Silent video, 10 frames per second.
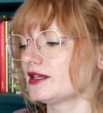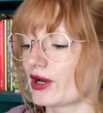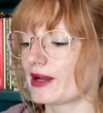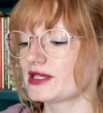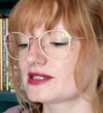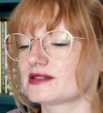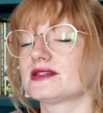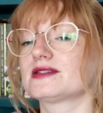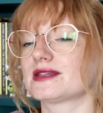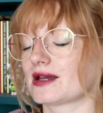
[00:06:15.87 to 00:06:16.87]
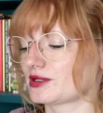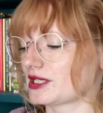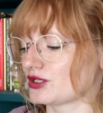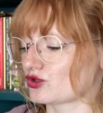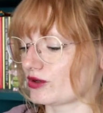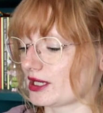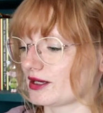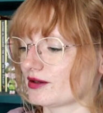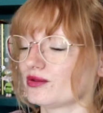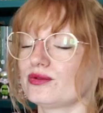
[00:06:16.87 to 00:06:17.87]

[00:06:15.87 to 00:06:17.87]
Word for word: Premise did sound intriguing.